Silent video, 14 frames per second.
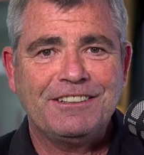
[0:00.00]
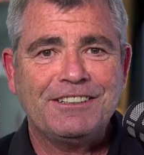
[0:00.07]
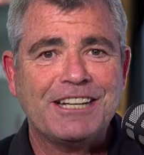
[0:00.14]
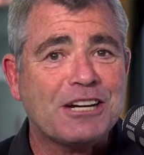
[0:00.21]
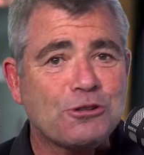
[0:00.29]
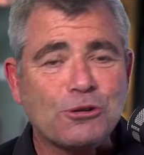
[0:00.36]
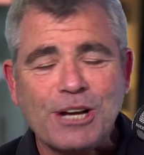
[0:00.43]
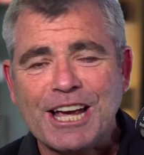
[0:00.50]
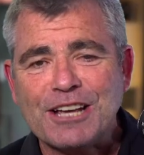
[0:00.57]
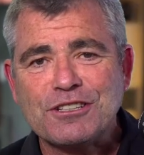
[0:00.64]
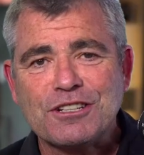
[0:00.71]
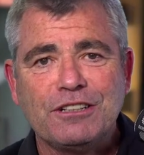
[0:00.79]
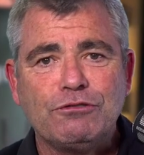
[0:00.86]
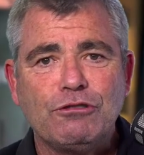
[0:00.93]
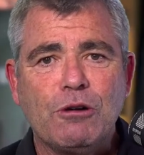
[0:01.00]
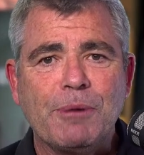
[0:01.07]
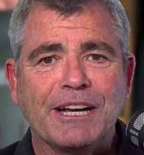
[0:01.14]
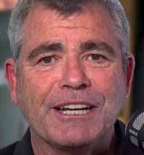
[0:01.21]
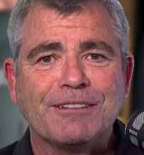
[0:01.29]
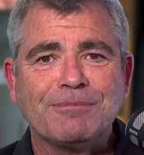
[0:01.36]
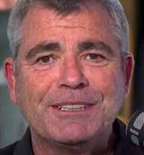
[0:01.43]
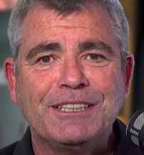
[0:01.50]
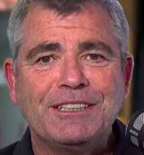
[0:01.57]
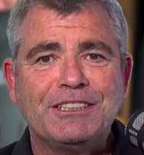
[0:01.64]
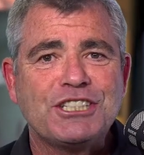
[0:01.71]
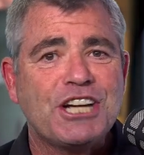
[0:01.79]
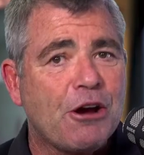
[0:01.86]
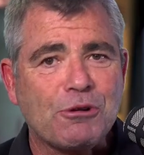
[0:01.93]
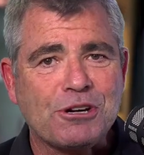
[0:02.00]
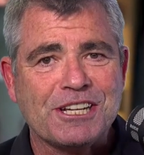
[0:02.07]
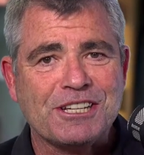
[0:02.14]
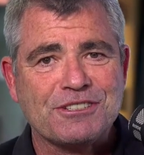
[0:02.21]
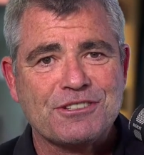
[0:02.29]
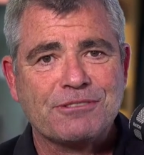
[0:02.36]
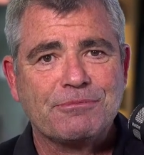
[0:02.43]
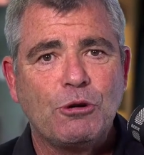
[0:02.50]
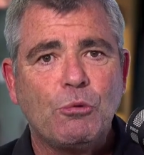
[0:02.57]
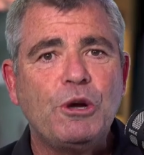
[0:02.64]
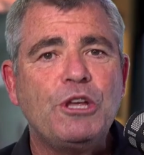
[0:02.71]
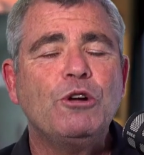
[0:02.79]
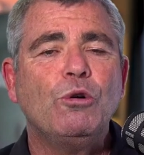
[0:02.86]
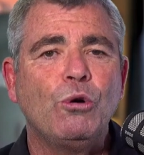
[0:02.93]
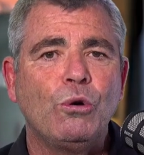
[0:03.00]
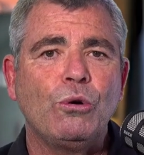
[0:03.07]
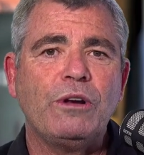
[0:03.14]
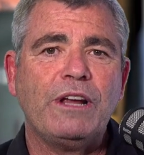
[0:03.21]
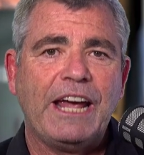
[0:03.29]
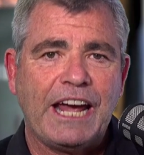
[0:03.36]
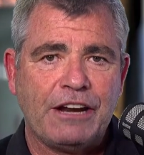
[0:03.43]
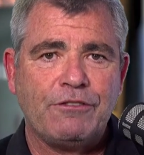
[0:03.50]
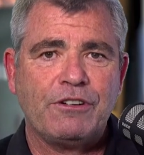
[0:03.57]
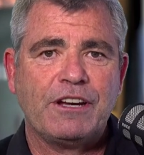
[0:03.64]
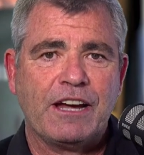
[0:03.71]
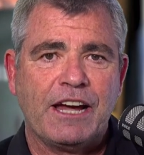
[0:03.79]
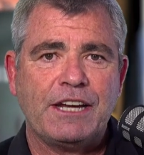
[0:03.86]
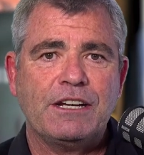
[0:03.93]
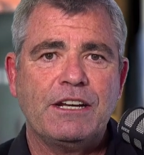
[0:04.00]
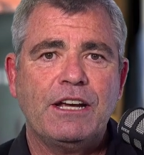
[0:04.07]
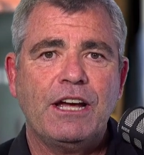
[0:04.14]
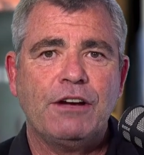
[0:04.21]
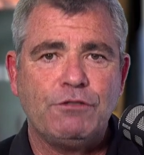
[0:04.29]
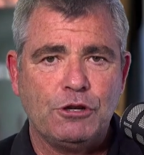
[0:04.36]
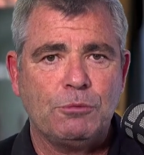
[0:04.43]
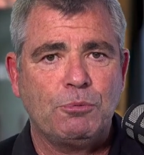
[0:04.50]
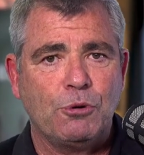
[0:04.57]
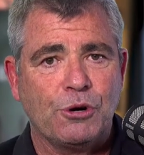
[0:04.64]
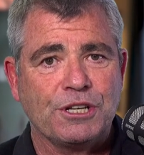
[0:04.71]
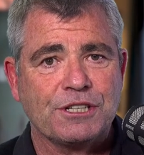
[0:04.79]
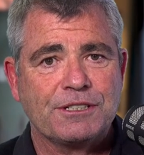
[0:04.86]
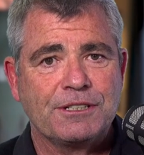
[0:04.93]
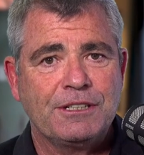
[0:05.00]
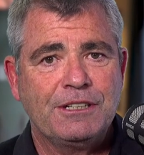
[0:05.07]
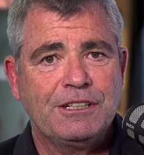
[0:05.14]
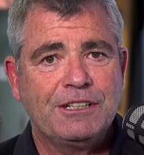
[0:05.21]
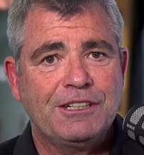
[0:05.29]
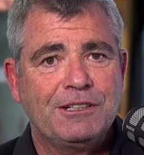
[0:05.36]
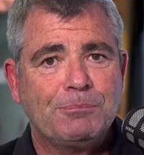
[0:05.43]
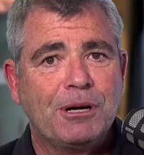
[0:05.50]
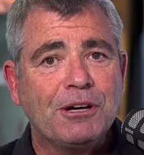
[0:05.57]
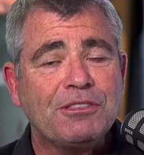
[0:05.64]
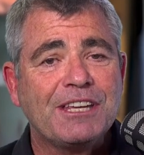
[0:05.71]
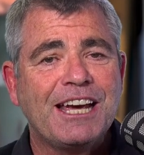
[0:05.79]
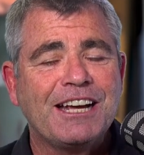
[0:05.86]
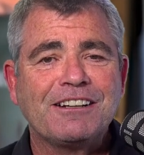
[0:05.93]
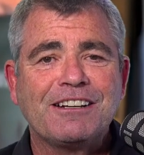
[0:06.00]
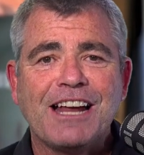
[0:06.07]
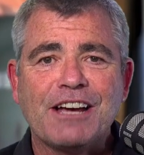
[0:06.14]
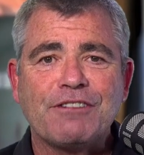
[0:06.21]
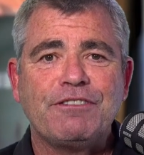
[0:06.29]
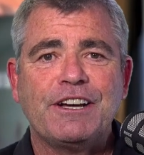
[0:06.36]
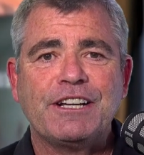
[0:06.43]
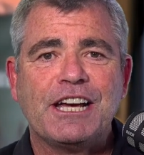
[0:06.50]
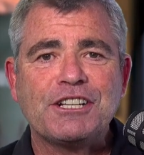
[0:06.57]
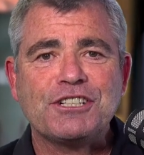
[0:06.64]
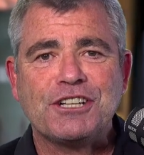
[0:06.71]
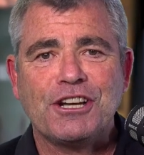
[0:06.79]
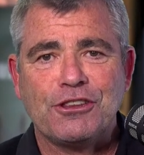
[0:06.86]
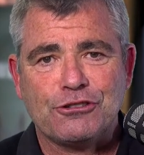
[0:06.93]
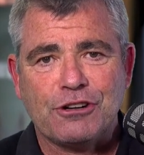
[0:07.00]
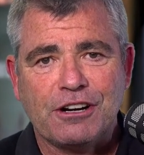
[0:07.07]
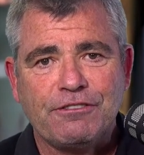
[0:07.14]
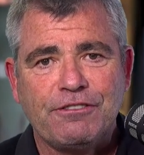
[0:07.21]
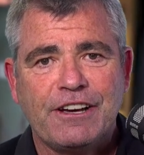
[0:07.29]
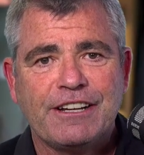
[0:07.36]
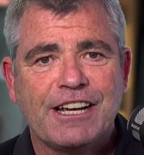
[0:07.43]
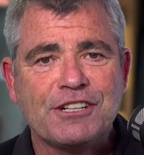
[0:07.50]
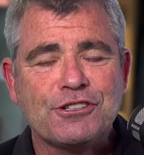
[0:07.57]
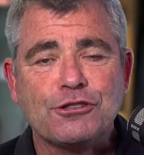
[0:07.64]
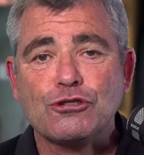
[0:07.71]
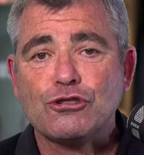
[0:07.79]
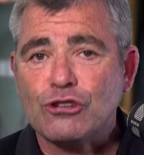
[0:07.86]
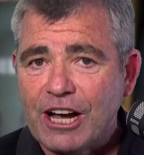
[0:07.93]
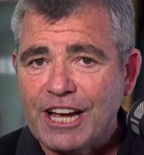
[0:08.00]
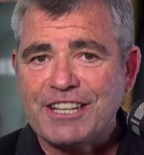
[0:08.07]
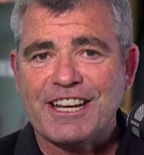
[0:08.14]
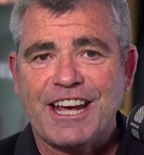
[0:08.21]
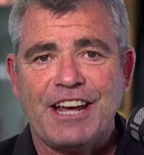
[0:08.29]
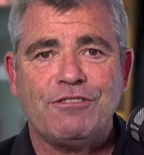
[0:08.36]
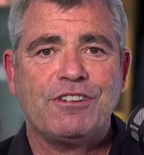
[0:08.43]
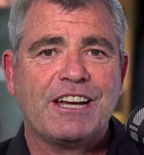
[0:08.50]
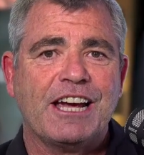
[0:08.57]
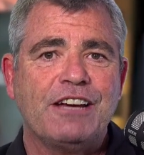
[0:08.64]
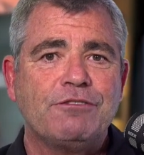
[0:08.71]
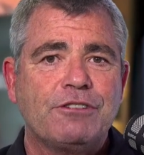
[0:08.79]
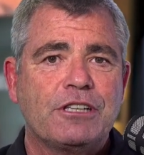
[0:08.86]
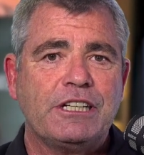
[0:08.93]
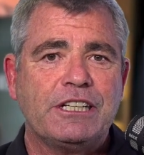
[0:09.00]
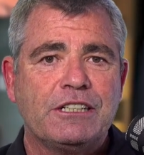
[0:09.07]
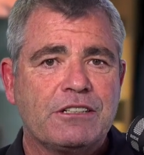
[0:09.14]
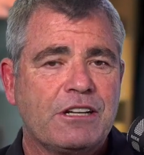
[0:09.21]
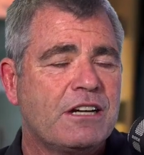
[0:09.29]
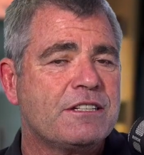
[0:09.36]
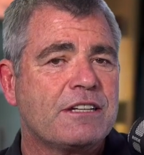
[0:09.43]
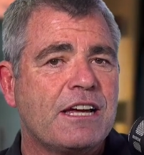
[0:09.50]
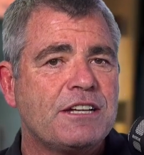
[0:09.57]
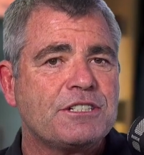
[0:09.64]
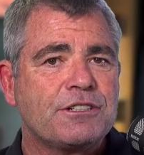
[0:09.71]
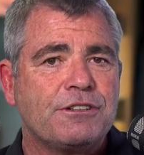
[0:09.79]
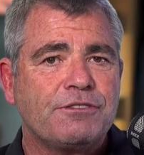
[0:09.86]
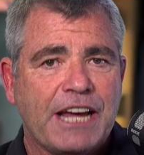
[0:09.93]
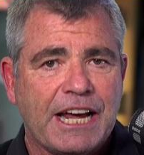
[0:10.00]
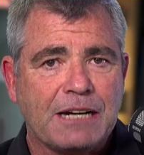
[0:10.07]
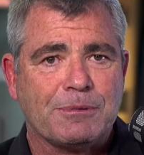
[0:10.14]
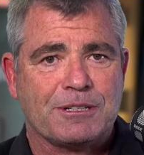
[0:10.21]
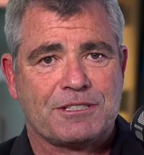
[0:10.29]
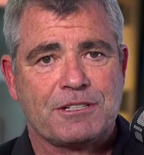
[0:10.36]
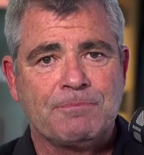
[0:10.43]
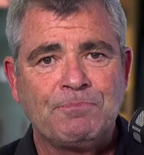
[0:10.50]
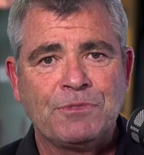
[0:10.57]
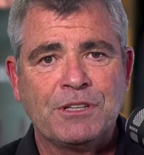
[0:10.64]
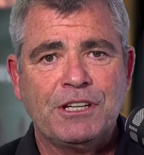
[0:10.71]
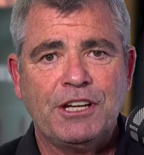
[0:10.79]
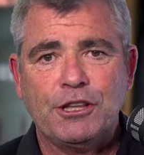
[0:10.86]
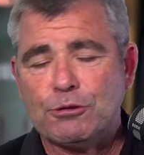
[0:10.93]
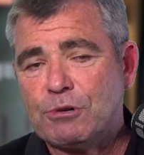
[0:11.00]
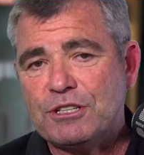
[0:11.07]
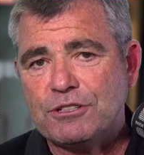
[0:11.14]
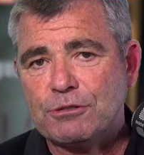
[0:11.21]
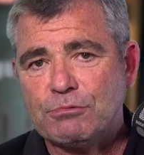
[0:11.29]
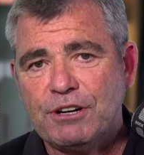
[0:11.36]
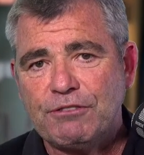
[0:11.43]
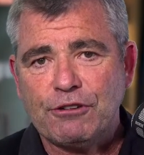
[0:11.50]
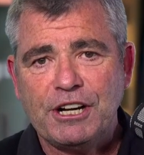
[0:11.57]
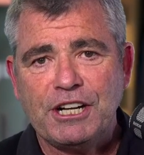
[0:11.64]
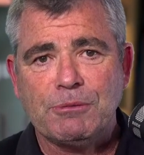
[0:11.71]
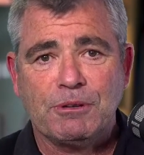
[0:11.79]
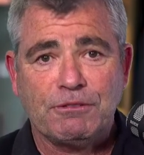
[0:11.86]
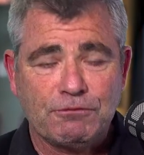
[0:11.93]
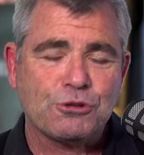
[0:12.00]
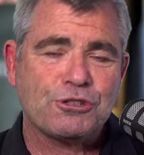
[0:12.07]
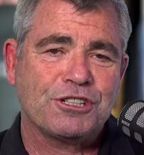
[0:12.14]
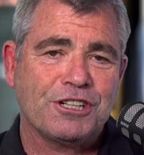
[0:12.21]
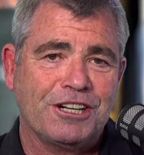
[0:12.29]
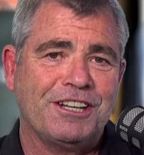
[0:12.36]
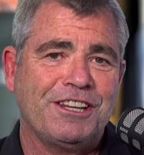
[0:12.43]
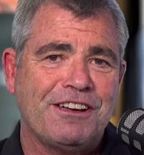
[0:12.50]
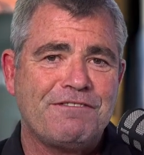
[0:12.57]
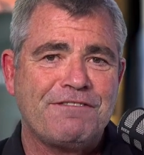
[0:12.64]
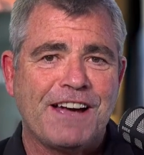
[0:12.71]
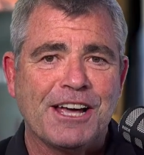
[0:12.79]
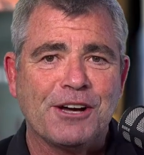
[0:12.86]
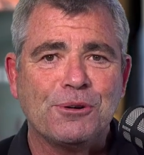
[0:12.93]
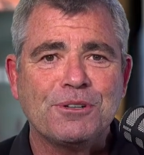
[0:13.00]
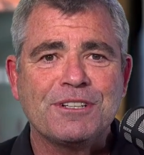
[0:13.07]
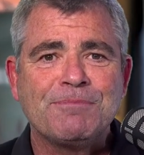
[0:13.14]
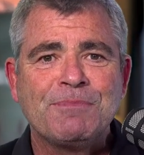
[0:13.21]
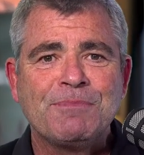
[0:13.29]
National Council of Women, charities, we all advocate a viewpoint. Both the Helen Clark Foundation and the Drug Foundation tried to advocate for the legalisation of cannabis in the recent referendum. Unfortunately, they failed.